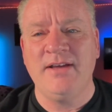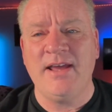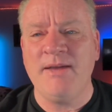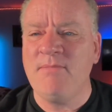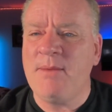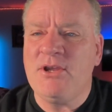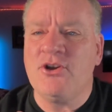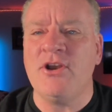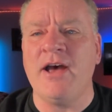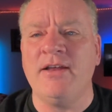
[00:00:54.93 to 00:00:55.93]
And maybe
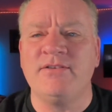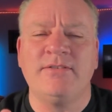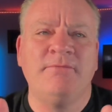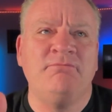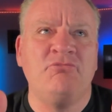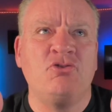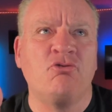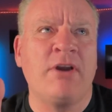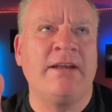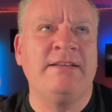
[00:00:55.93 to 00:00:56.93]
you're not
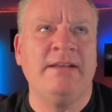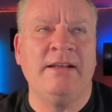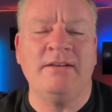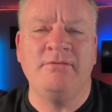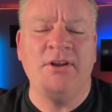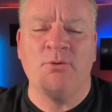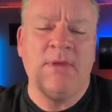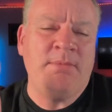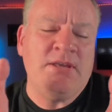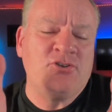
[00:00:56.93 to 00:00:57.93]
directed at,
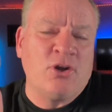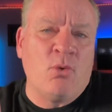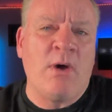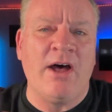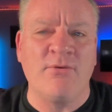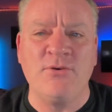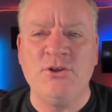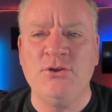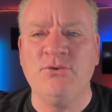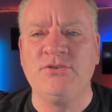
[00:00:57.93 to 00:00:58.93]
maybe it took a while for
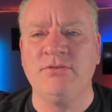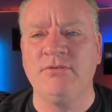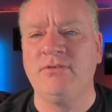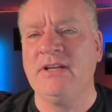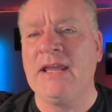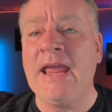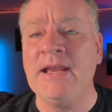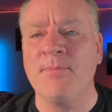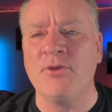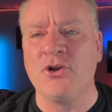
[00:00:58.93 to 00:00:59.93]
you to
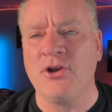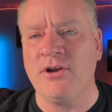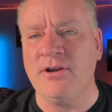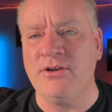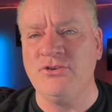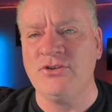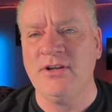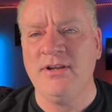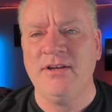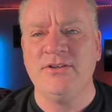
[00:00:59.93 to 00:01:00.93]
gain up the courage
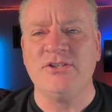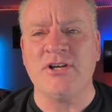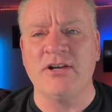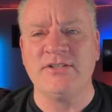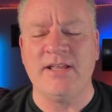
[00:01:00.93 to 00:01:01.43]
to talk to